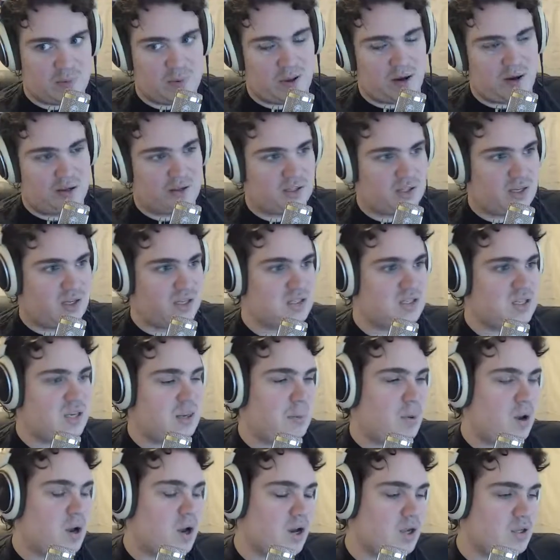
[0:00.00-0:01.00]
Battles against
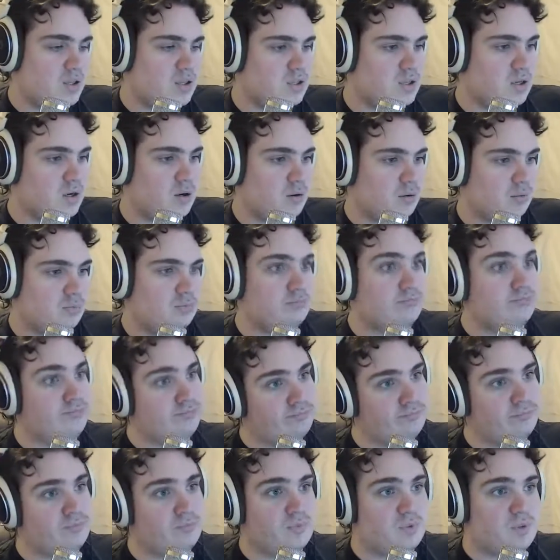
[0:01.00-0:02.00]
Team Odd. So
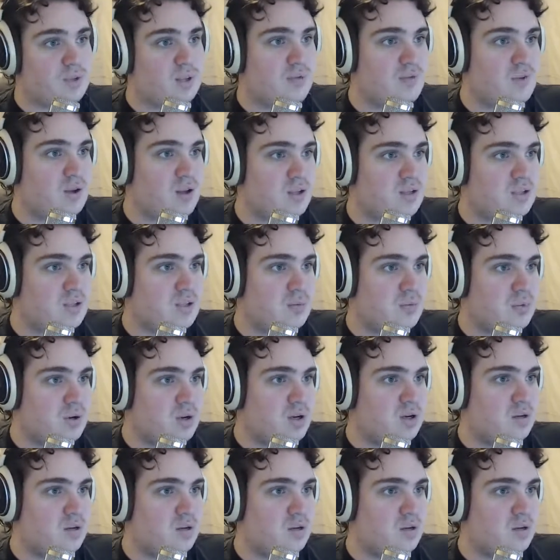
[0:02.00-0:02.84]
they've got some